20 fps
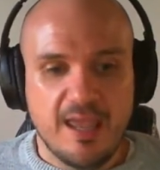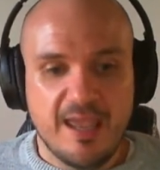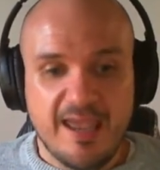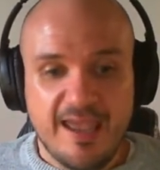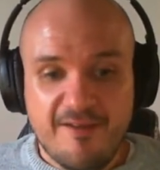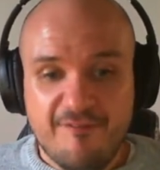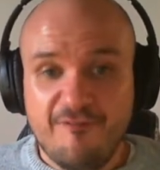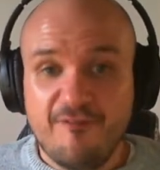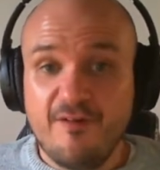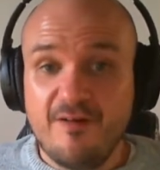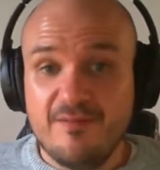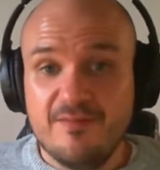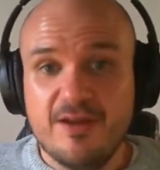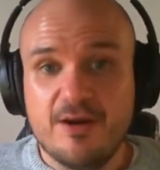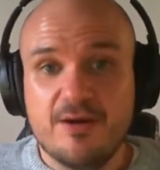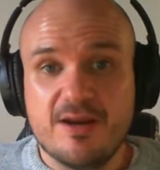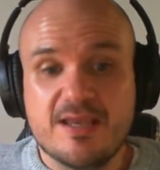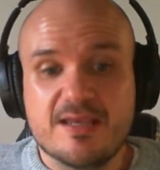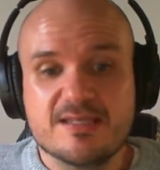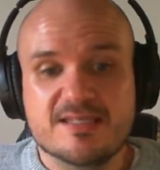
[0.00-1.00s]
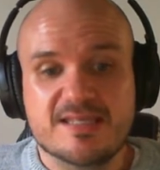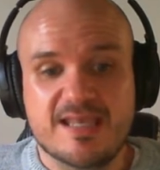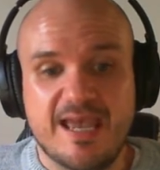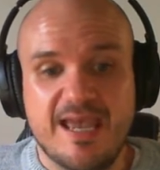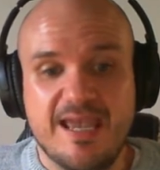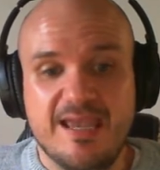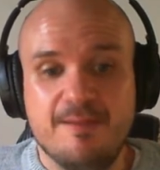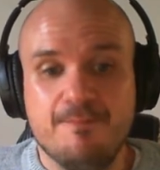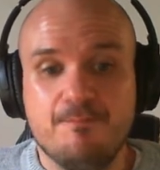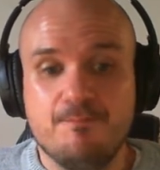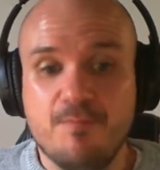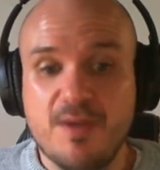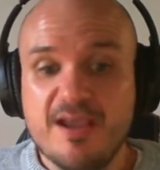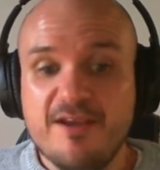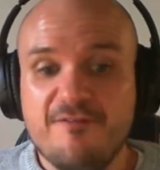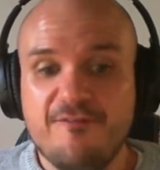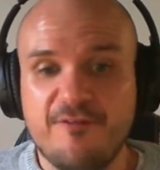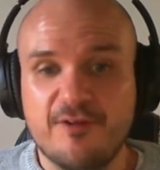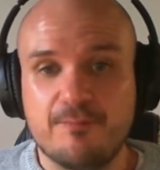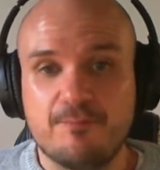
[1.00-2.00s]
if there is a
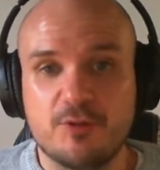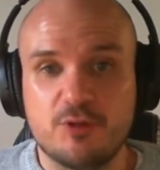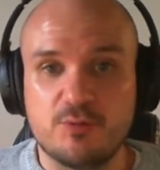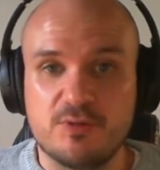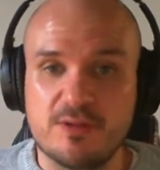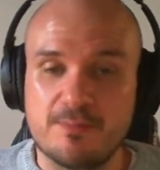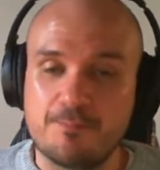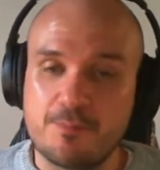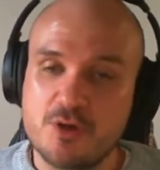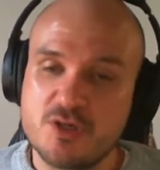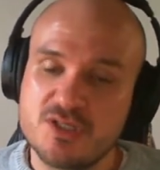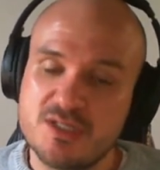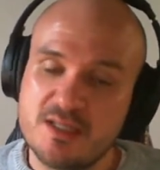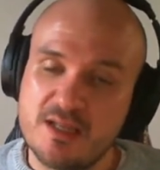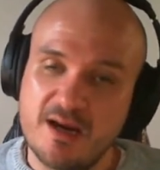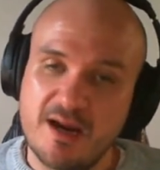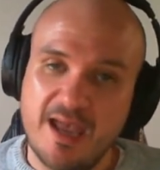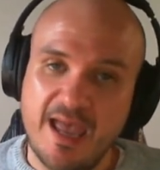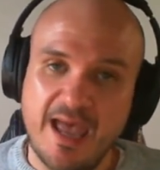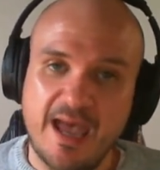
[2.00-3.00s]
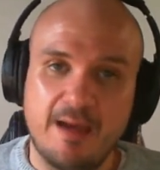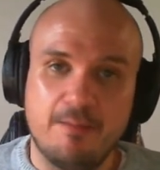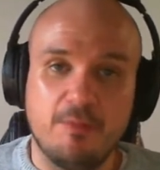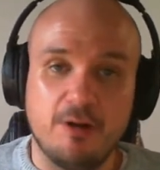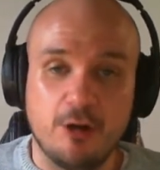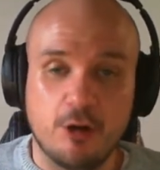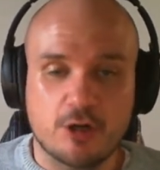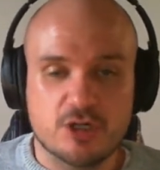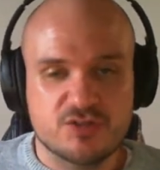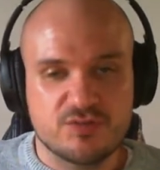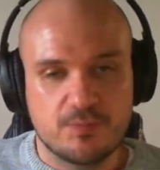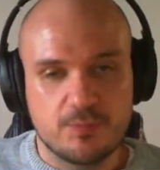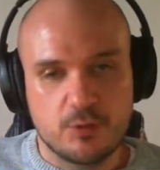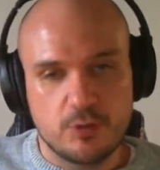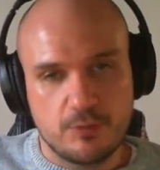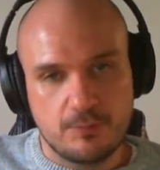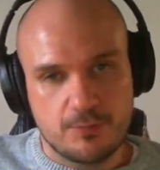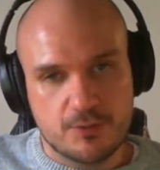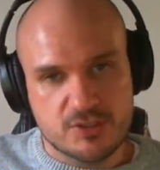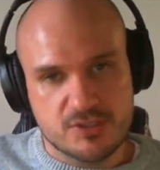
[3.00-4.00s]
big fit between the person that I am,
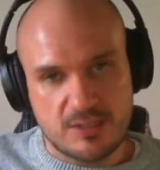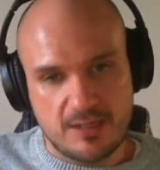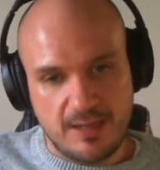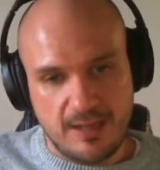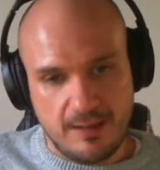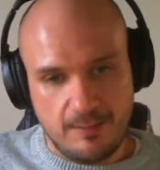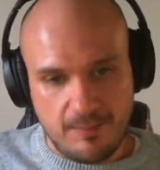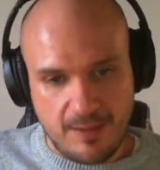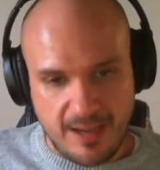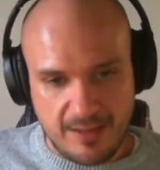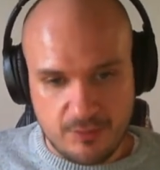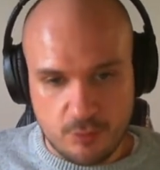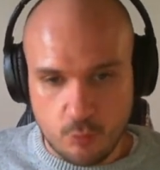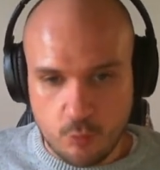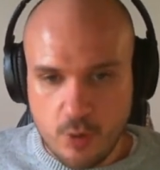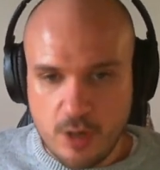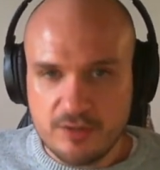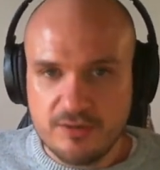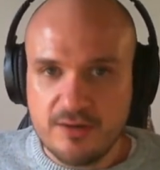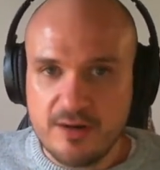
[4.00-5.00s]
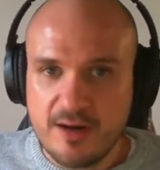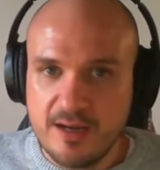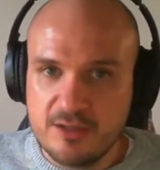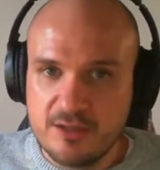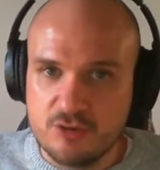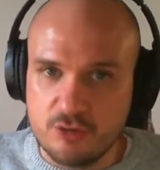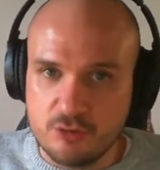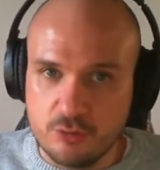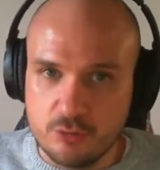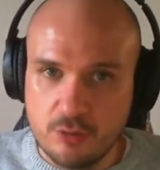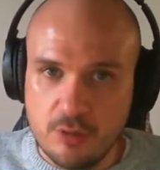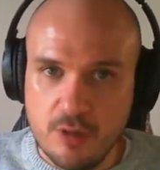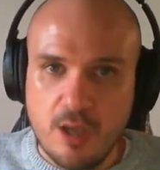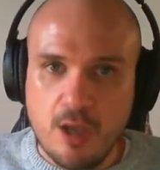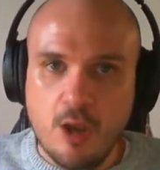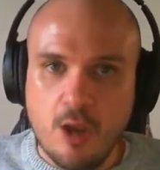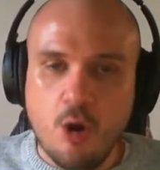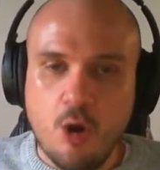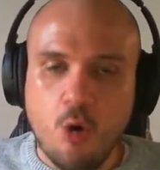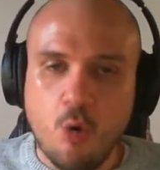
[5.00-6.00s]
the person I am, and the work that I do,
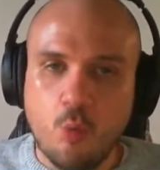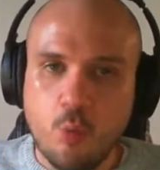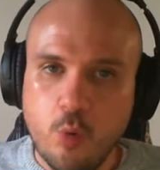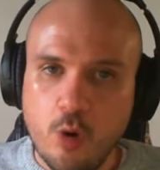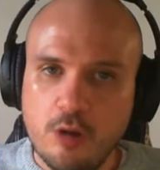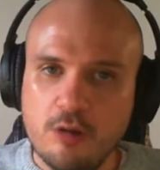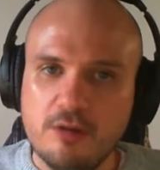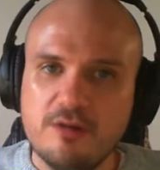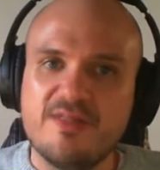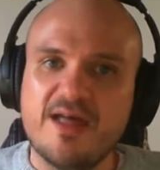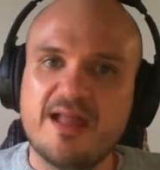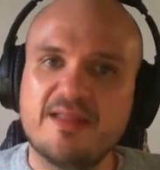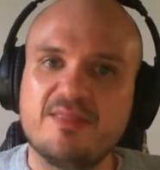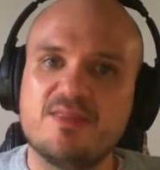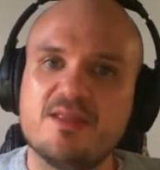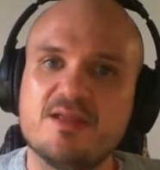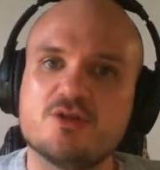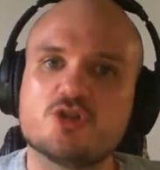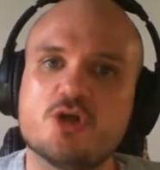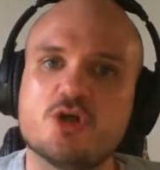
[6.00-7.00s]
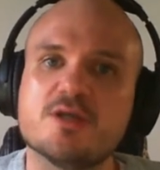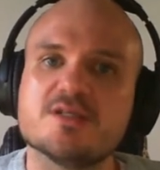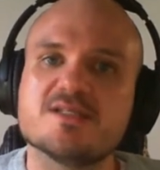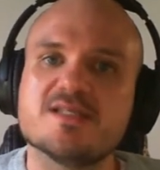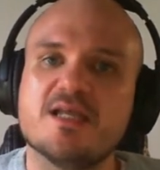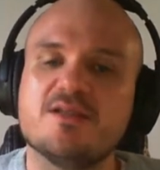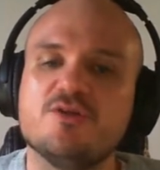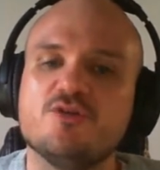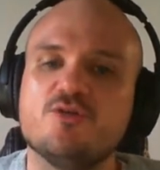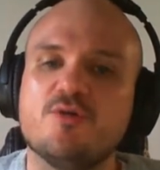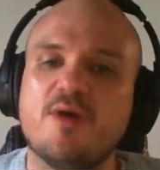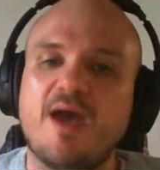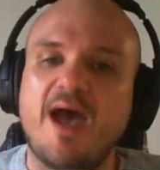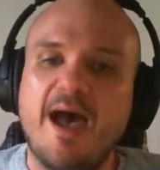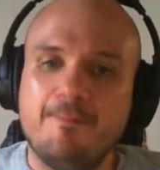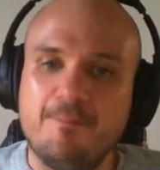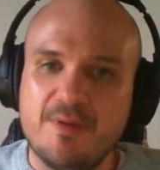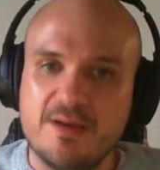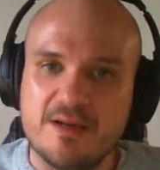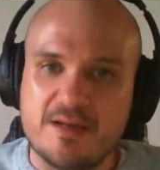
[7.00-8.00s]
will that then translate into
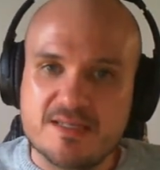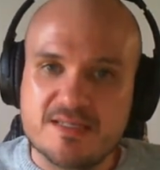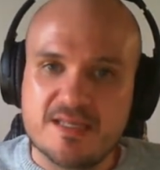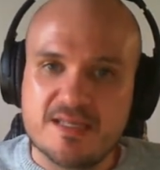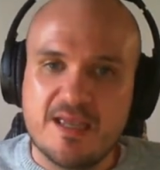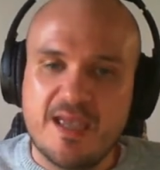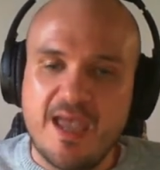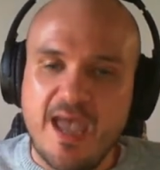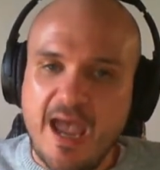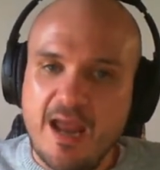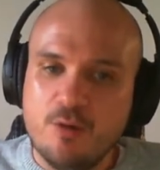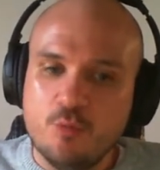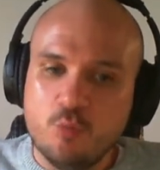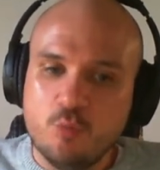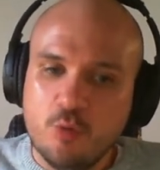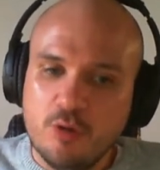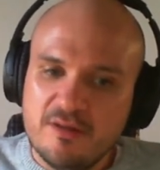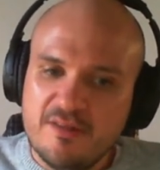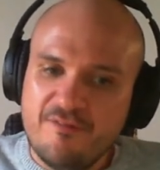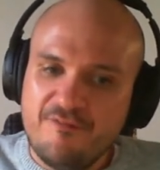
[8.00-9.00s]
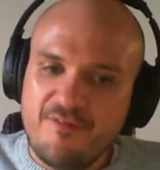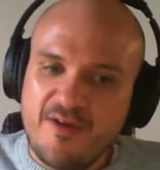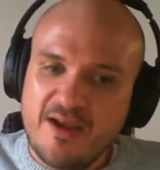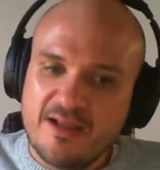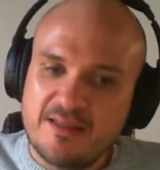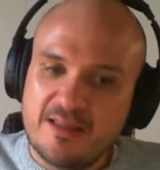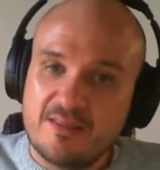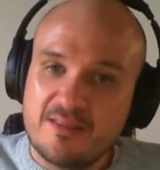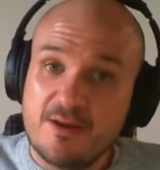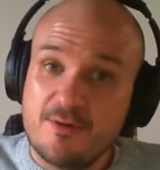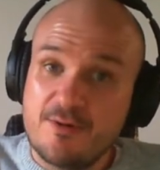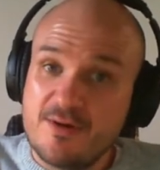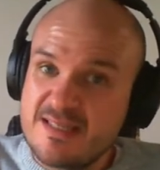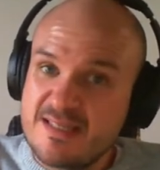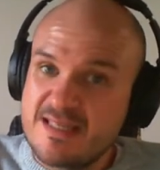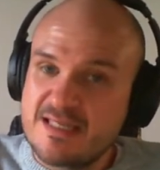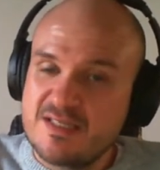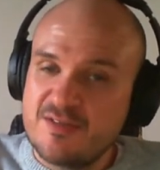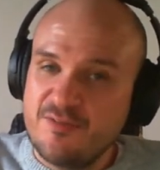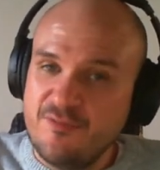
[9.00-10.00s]
happiness? And will the fact that there
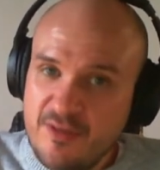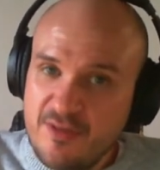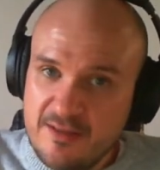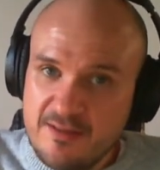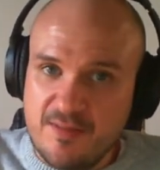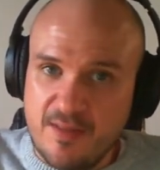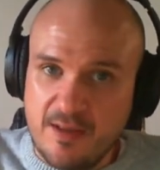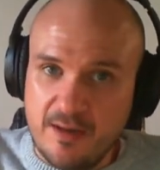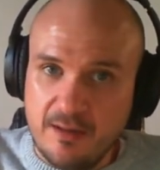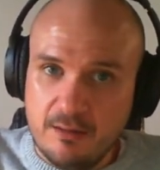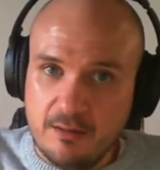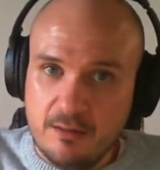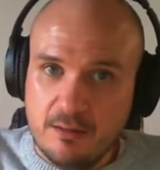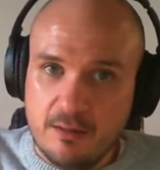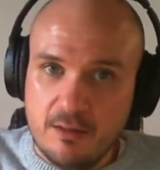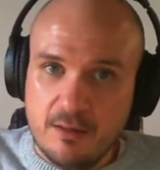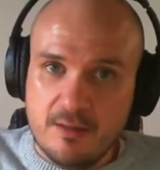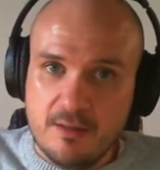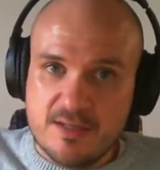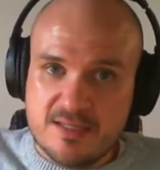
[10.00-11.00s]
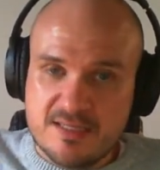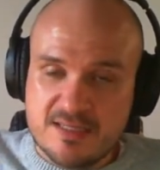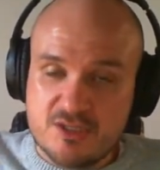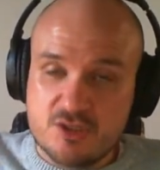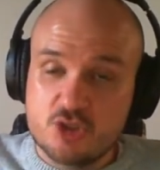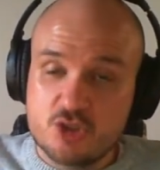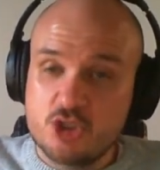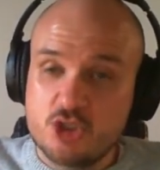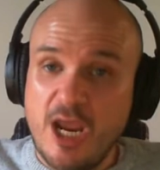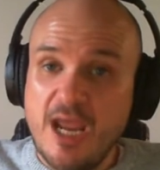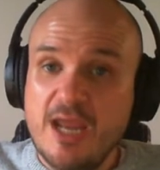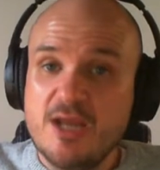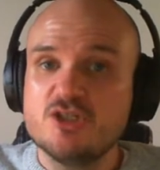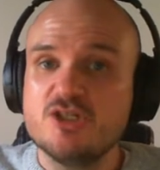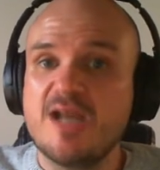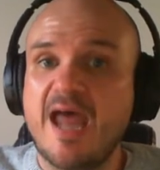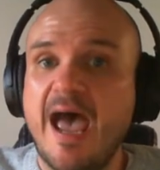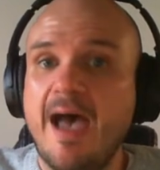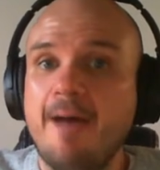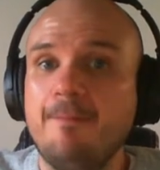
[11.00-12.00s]
is this fit thing, this change
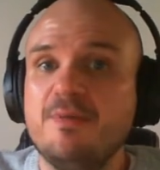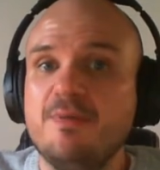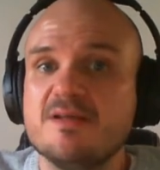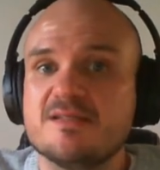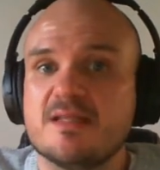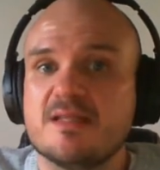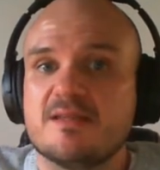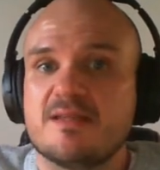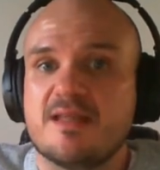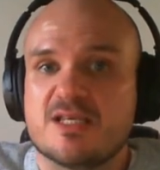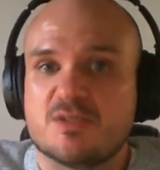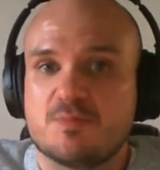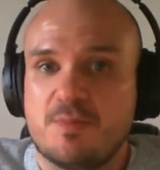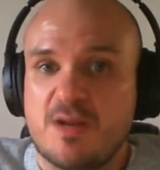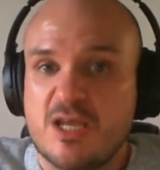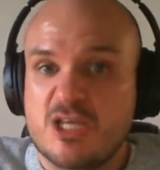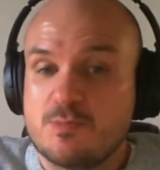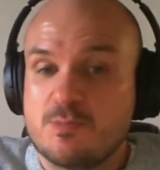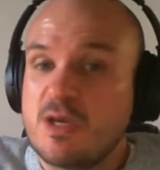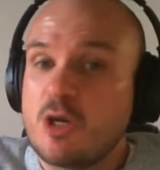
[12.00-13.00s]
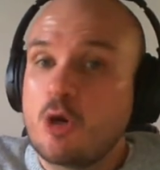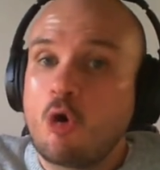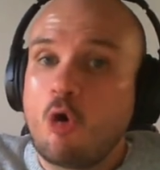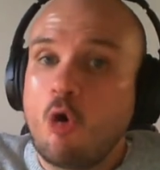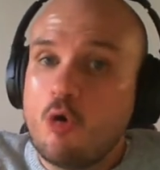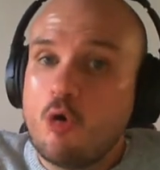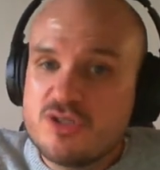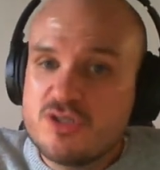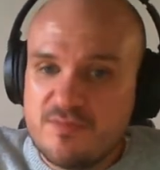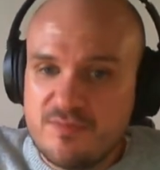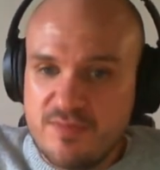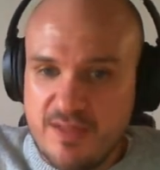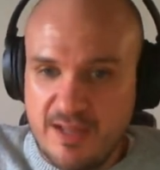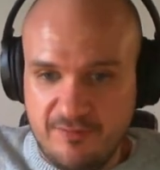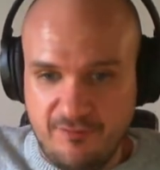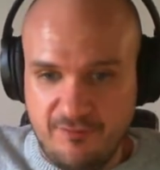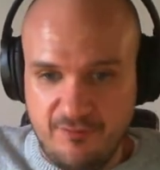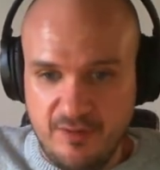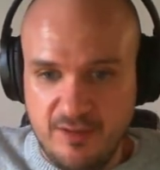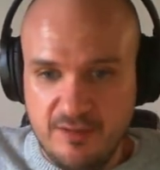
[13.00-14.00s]
in happiness that takes place because of
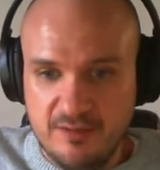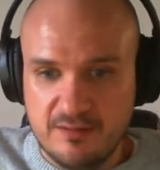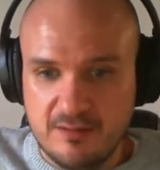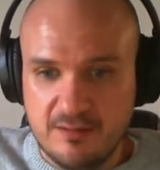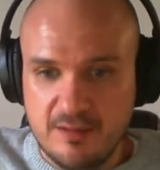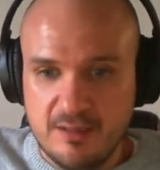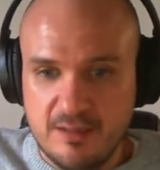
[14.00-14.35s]
that fit,